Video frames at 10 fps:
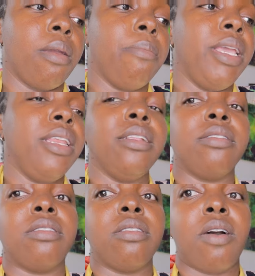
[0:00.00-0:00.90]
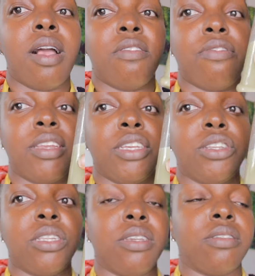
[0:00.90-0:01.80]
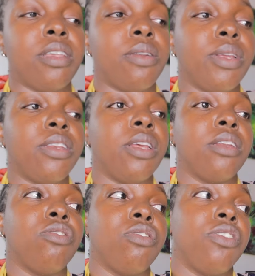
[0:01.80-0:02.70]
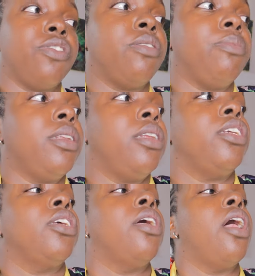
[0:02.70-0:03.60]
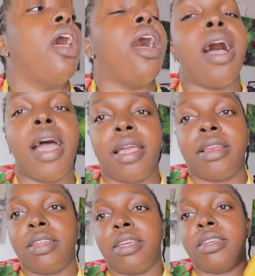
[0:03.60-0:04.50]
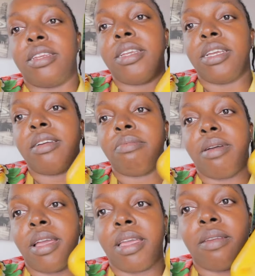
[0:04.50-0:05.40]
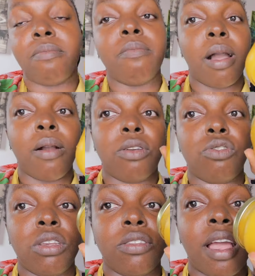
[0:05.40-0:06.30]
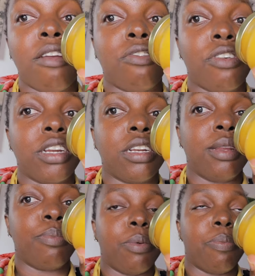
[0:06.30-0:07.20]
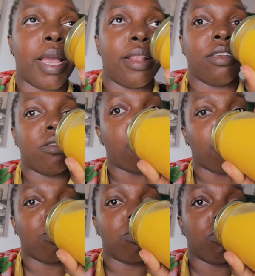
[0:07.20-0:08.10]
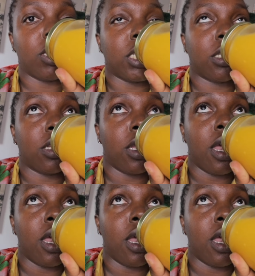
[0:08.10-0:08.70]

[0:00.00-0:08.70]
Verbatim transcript: minutes so I'll finish this then wait 10 to 15 minutes and drink my mango juice I freshly prepared this mango juice